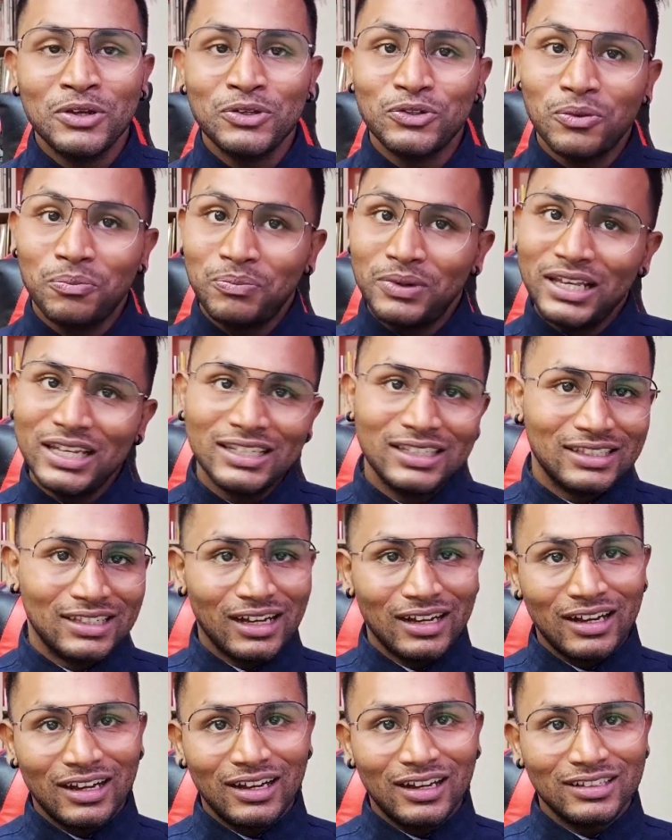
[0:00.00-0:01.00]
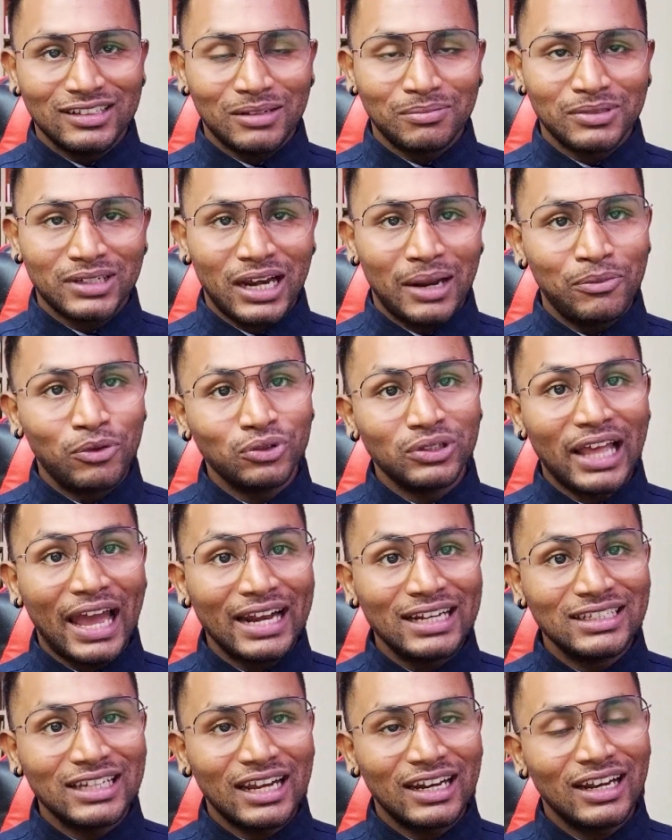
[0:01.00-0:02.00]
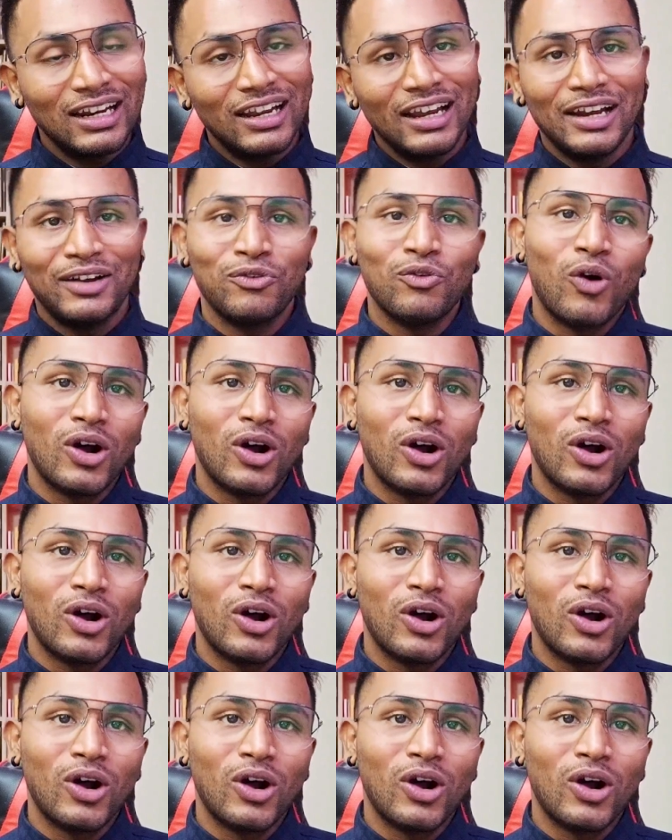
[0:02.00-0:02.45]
So please subscribe to that channel and